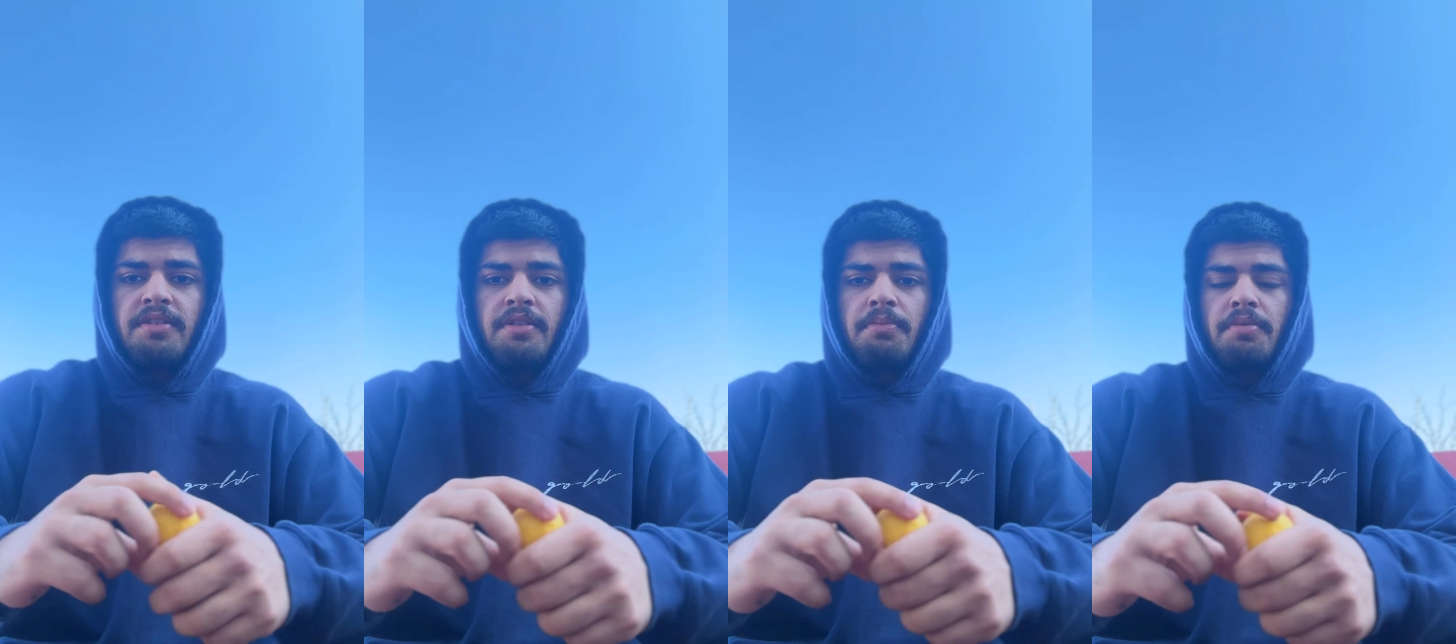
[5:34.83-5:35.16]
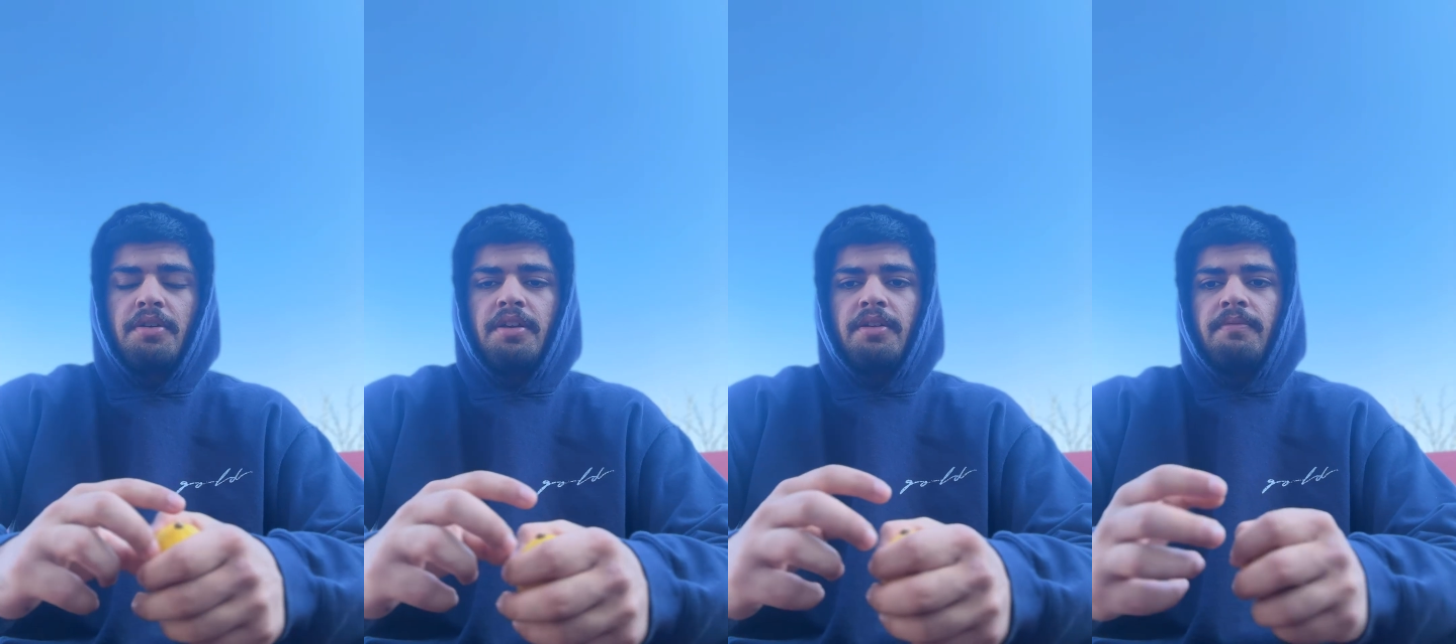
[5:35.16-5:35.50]
the
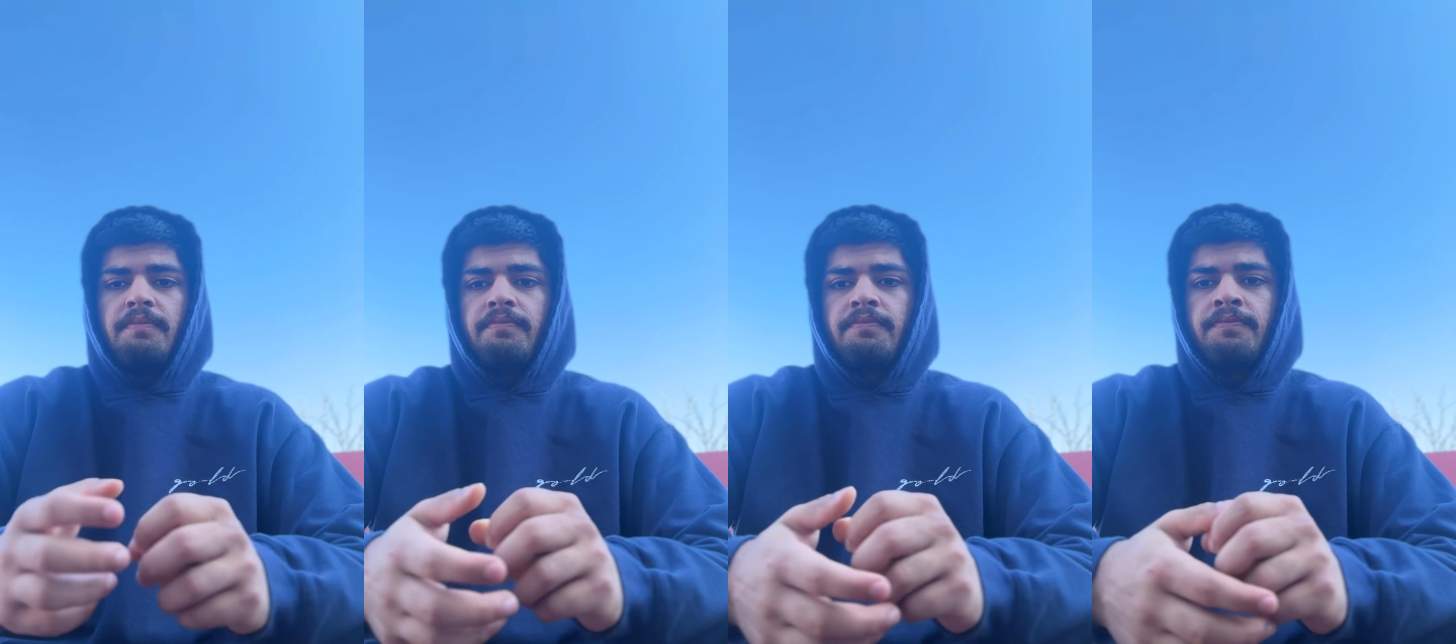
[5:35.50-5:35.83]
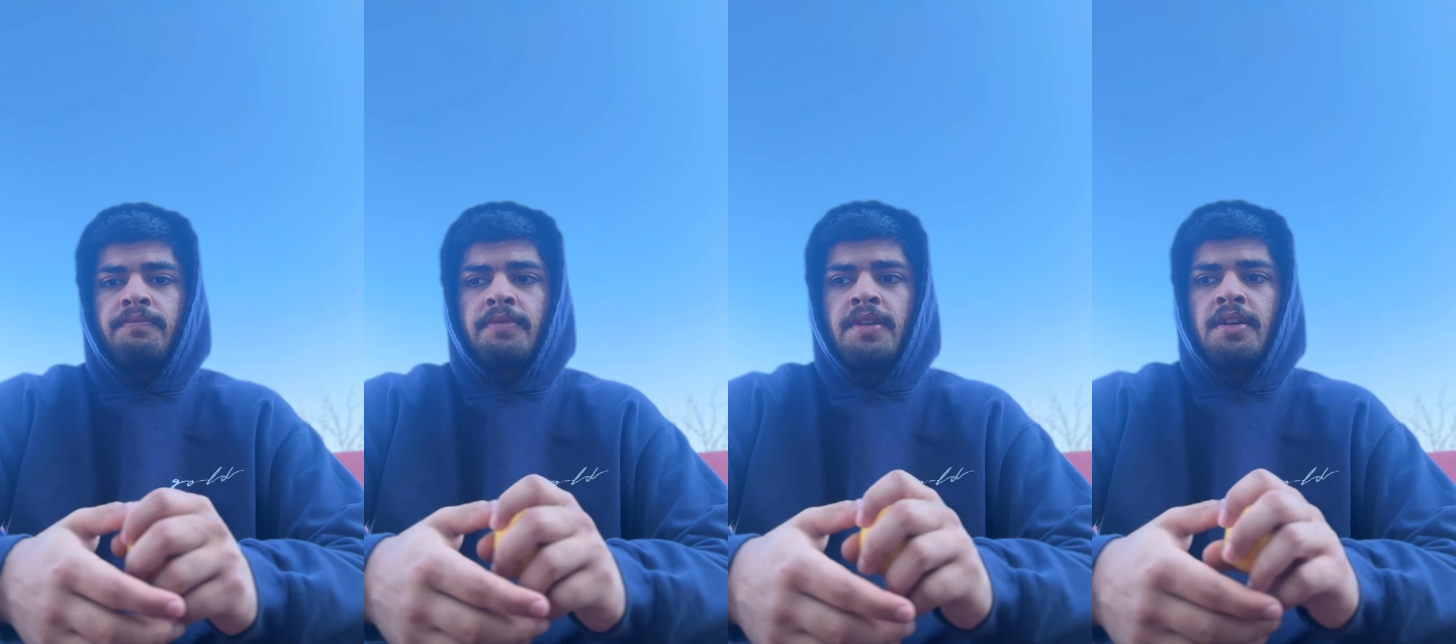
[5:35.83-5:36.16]
brain.
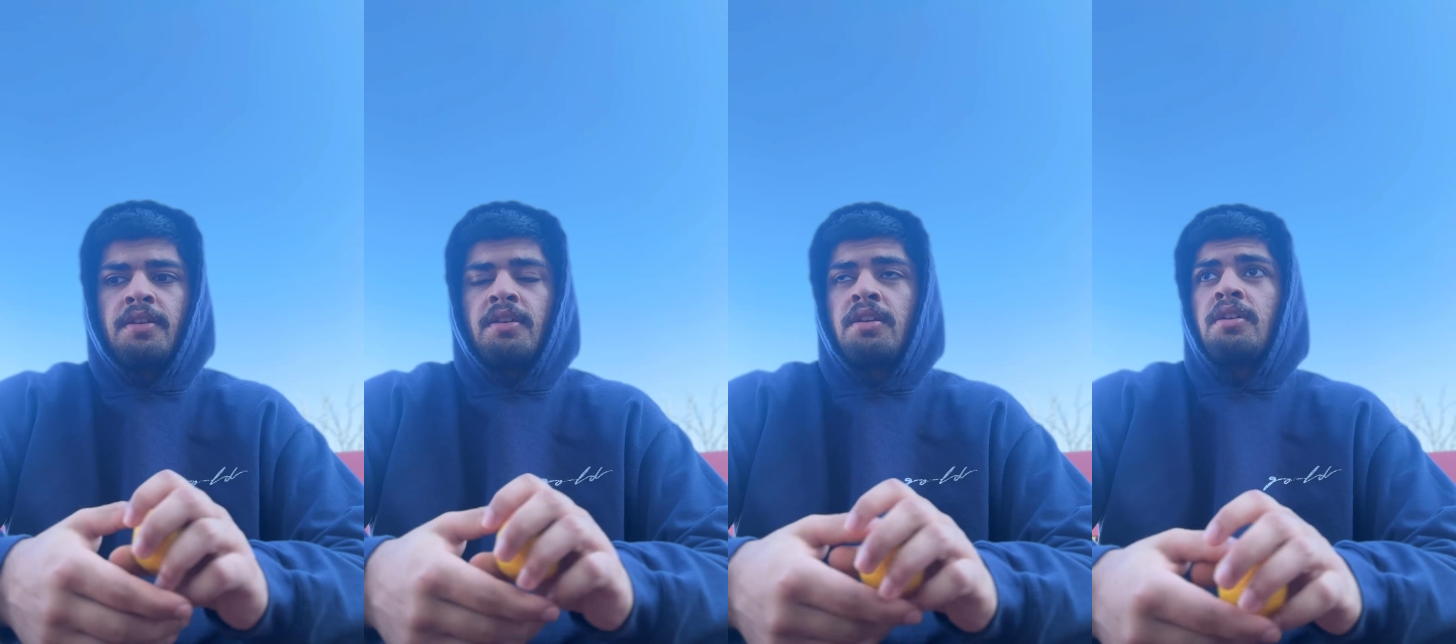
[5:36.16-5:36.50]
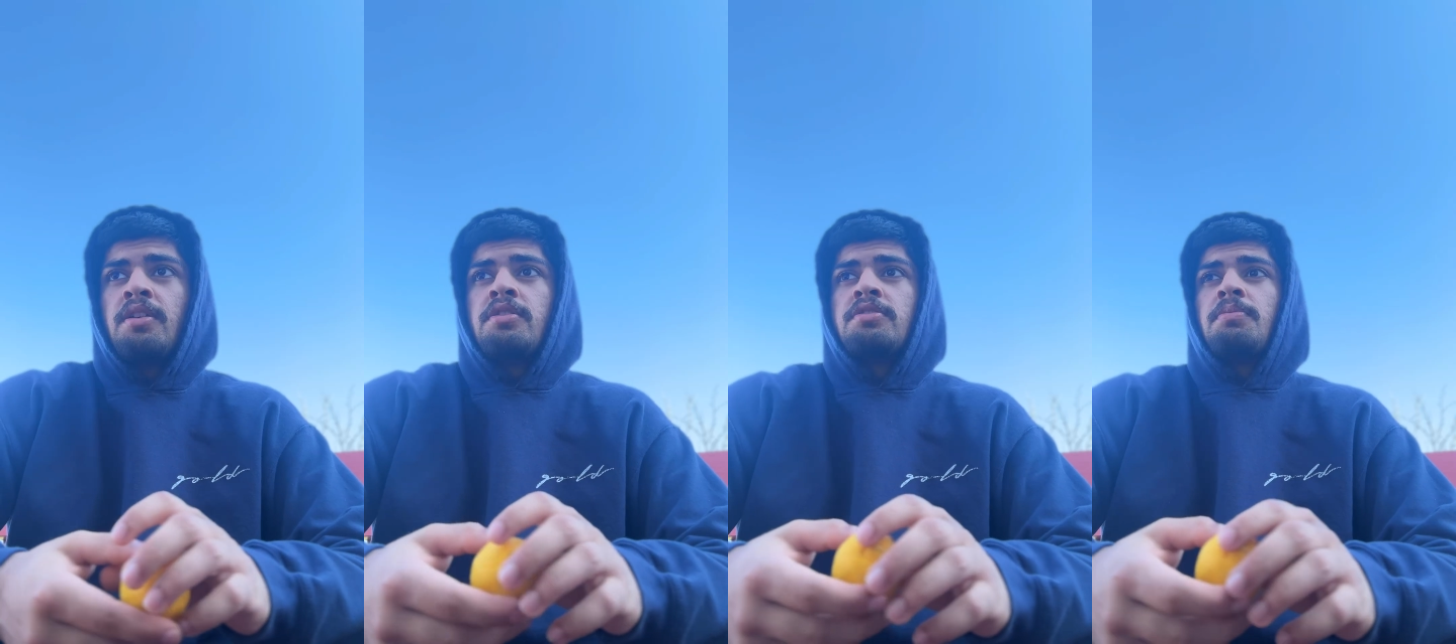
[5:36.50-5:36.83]

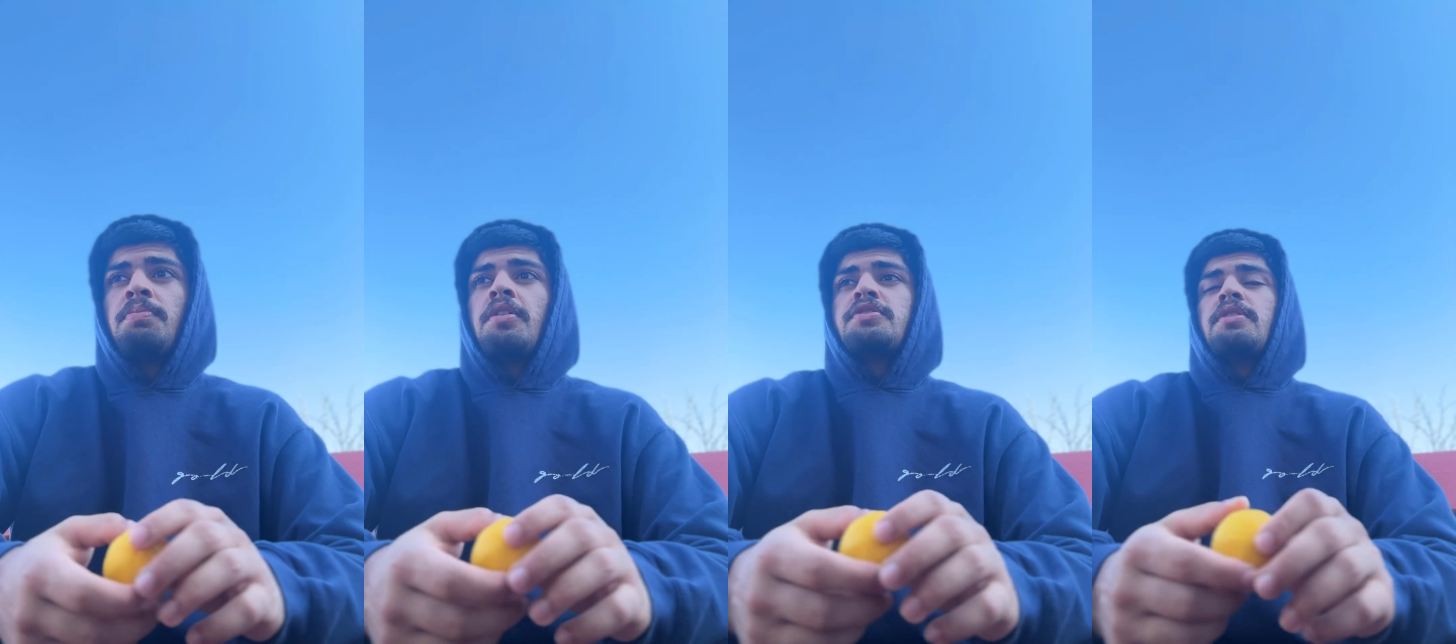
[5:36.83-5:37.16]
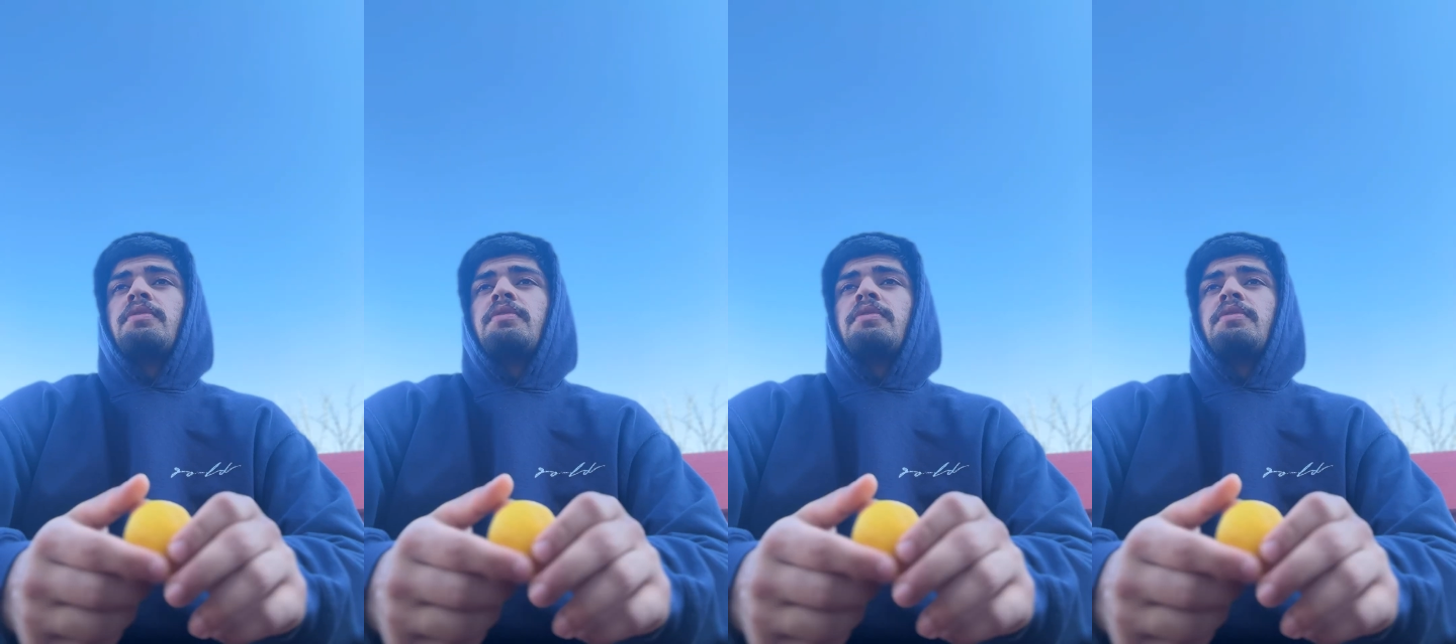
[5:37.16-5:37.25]
So Bertrand